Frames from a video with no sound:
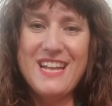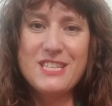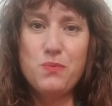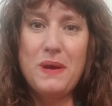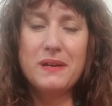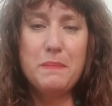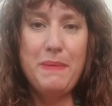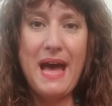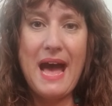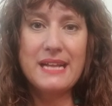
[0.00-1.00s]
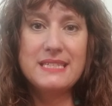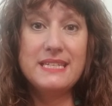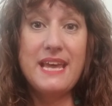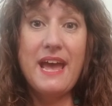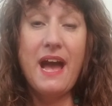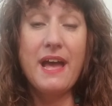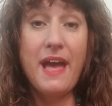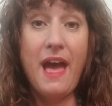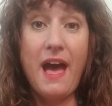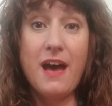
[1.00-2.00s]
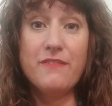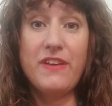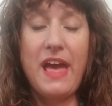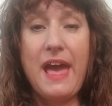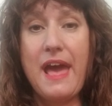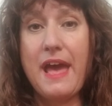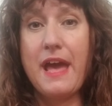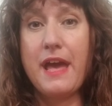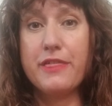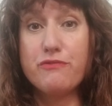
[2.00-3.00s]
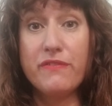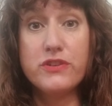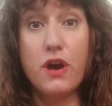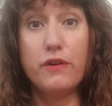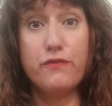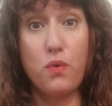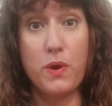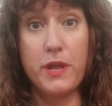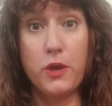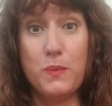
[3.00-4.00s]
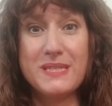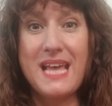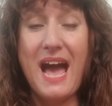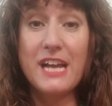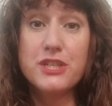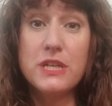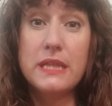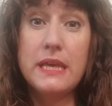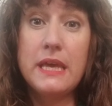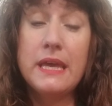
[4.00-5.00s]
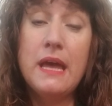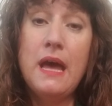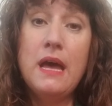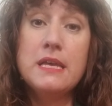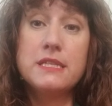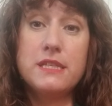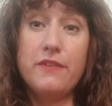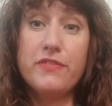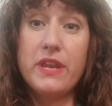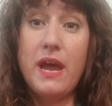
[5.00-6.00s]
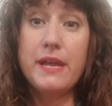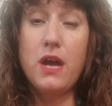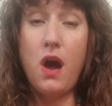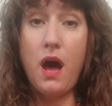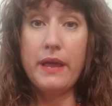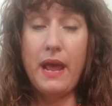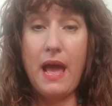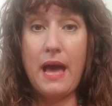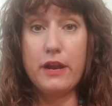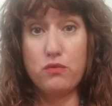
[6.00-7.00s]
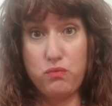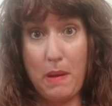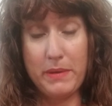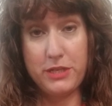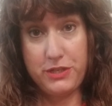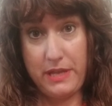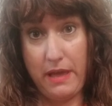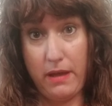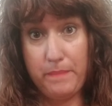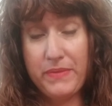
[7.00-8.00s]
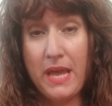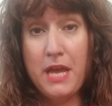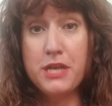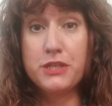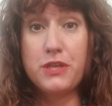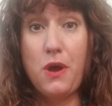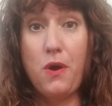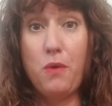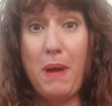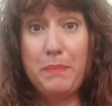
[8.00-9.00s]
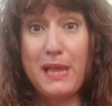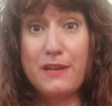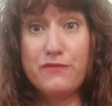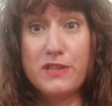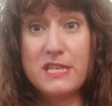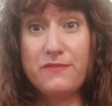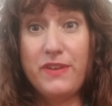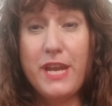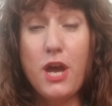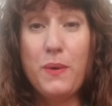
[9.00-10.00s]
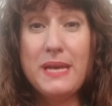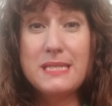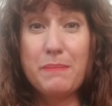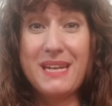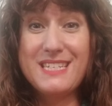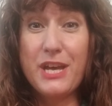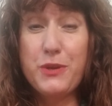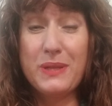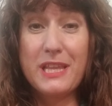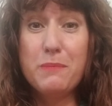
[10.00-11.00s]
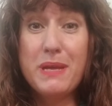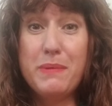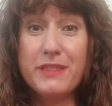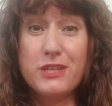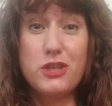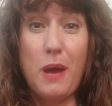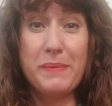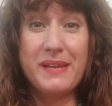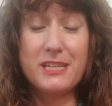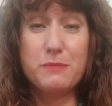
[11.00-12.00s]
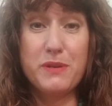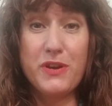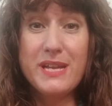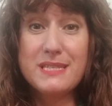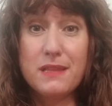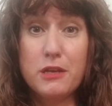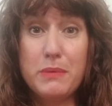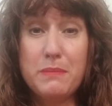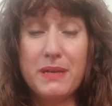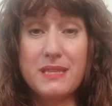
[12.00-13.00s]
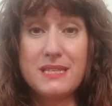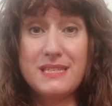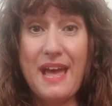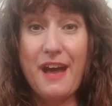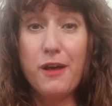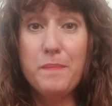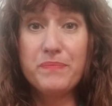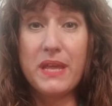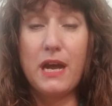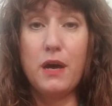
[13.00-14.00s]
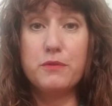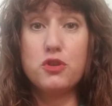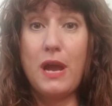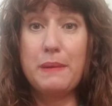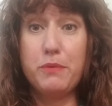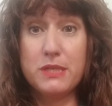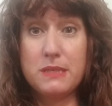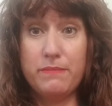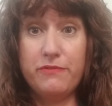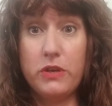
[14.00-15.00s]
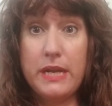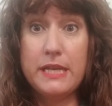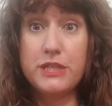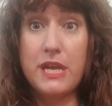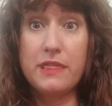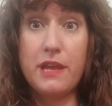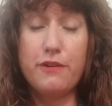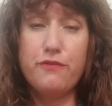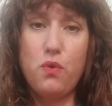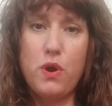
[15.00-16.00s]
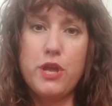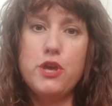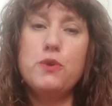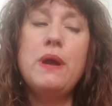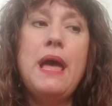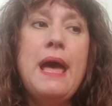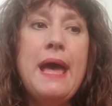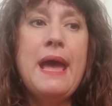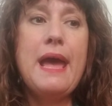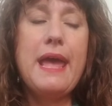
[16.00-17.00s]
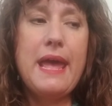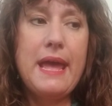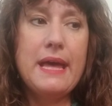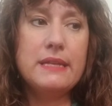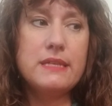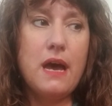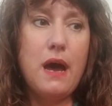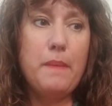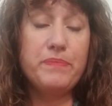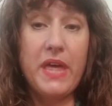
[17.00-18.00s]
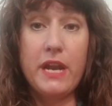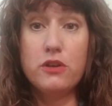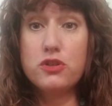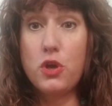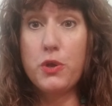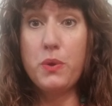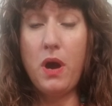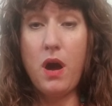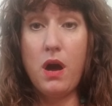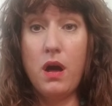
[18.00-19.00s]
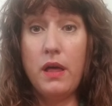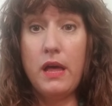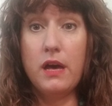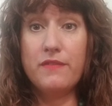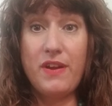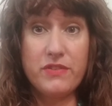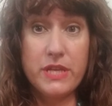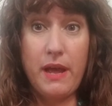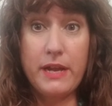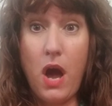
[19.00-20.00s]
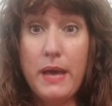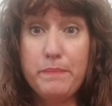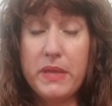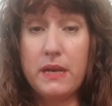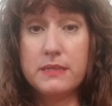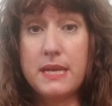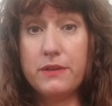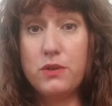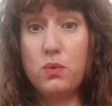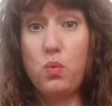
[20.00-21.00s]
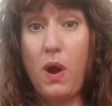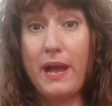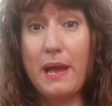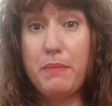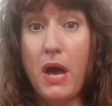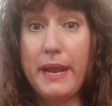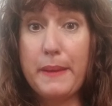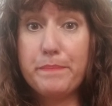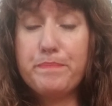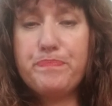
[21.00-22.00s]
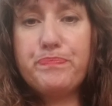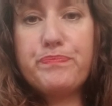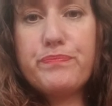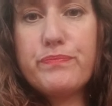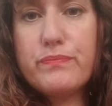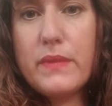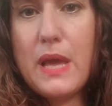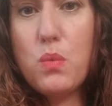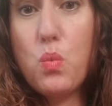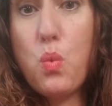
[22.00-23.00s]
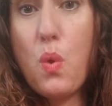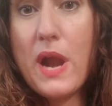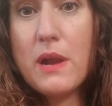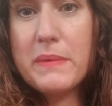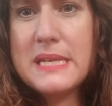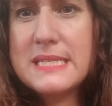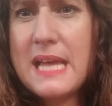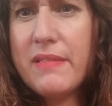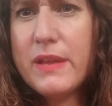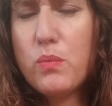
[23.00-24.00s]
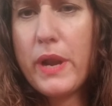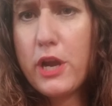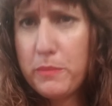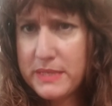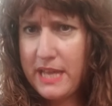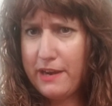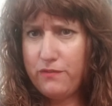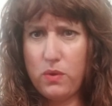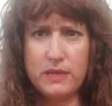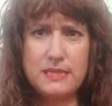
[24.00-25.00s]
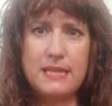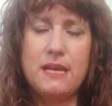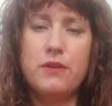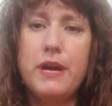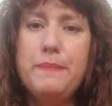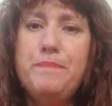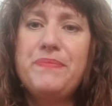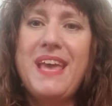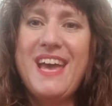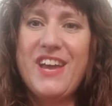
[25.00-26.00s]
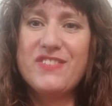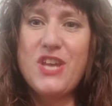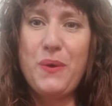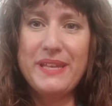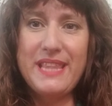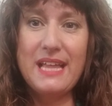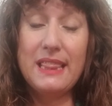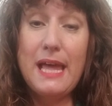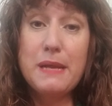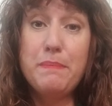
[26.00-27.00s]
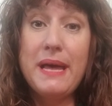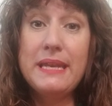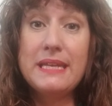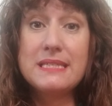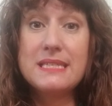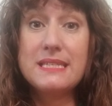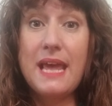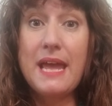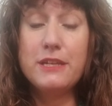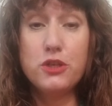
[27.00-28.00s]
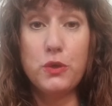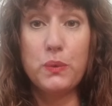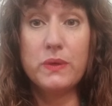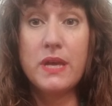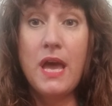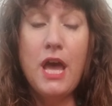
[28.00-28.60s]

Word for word: friends and welcome back. Today I have a thrift haul for you. It was actually stuff that I got at a rummage sale. So my plan for this video is I'm gonna tell you a little bit about the shopping experience, a little bit about the sale, and I'll try and put some footage in there for you. And um, then I'll show you a haul of everything I got and I'll tell you why I bought it and where I'm gonna sell it and what I hope to get it for. Does that sound good? If so, hit that like button and stay tuned.